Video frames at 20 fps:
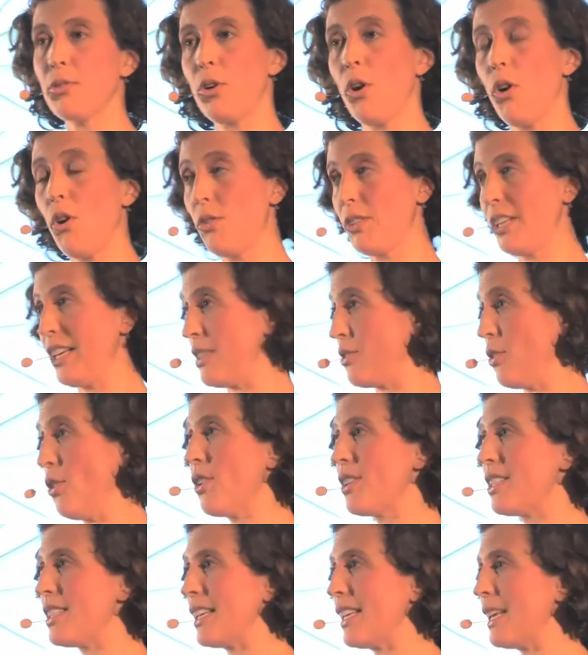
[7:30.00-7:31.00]
who will show
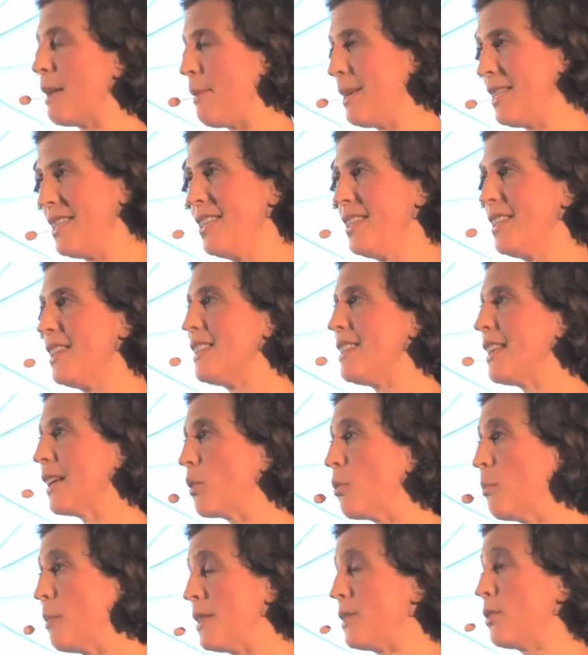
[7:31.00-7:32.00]
you how happy they
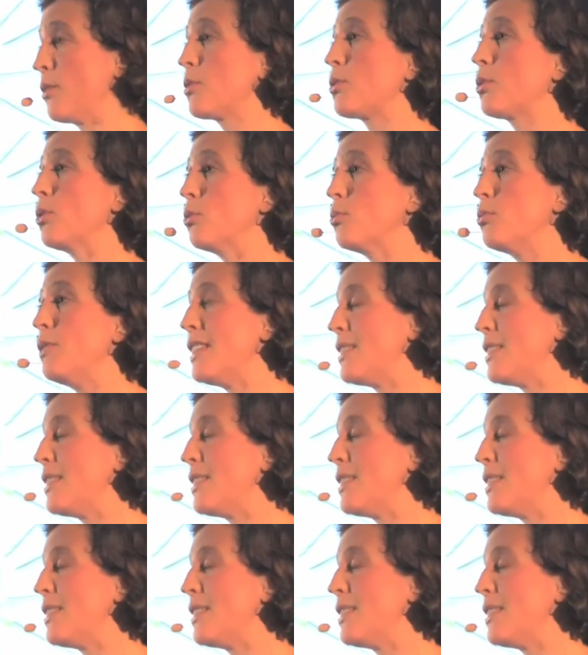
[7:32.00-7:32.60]
are with their success